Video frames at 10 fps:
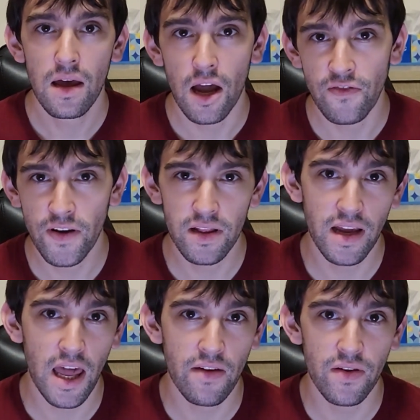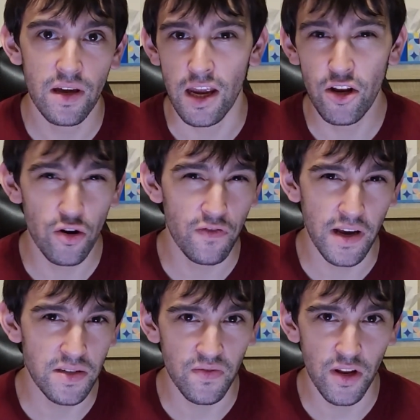I felt like having in your
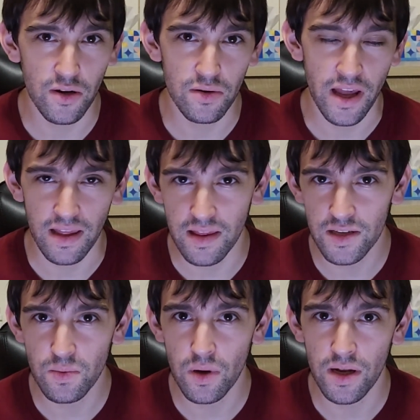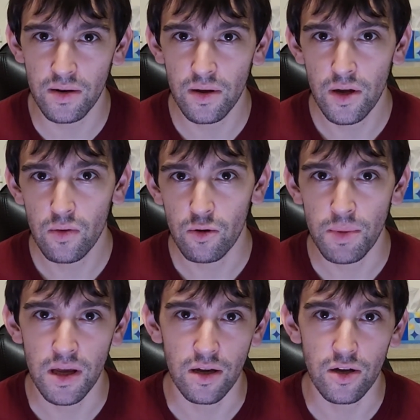face video like this one would
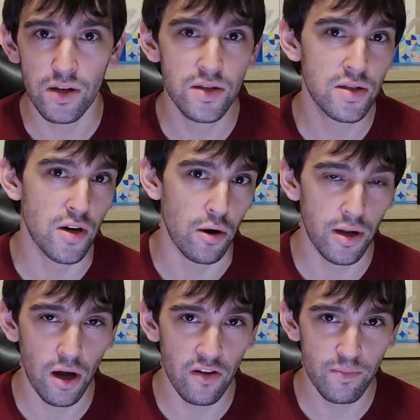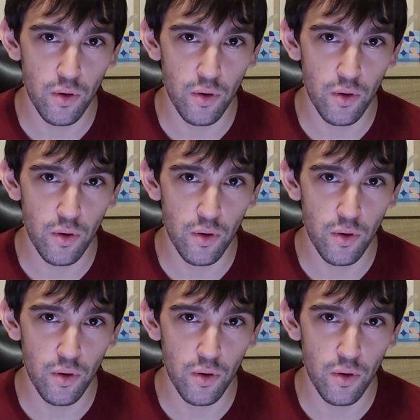be a good starting off